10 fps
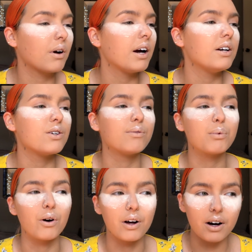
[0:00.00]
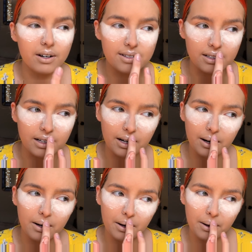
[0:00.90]
range of products, like
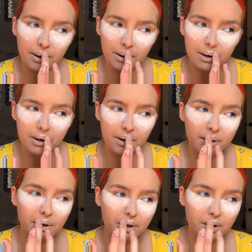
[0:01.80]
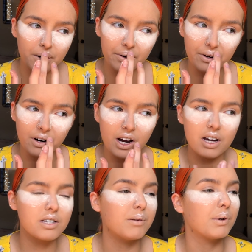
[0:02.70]

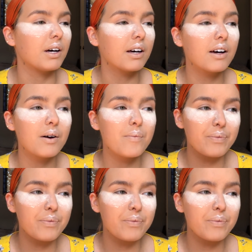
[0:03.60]
crazy big.